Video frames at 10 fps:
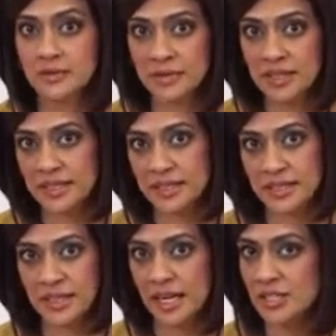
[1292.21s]
fill it in
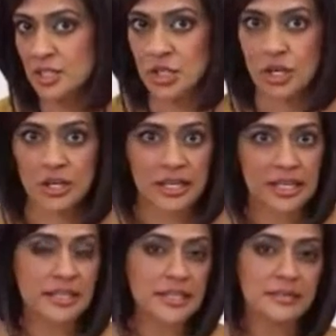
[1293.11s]
a glass jar
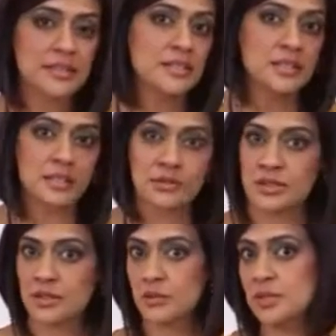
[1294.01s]
and leave it and use
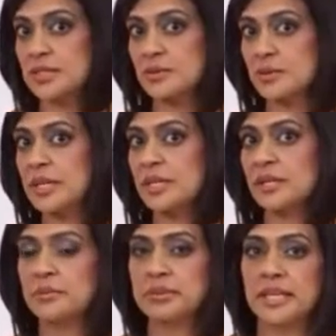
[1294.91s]
it once a week, a
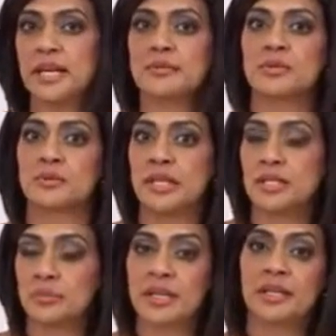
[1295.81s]
couple times a week,
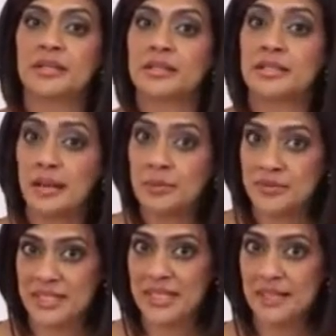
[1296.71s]
depending on the type of
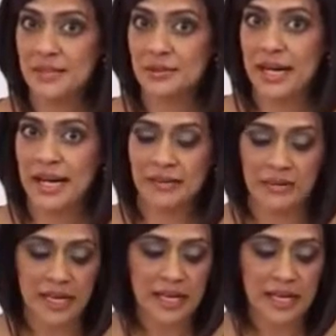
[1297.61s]
skin you have.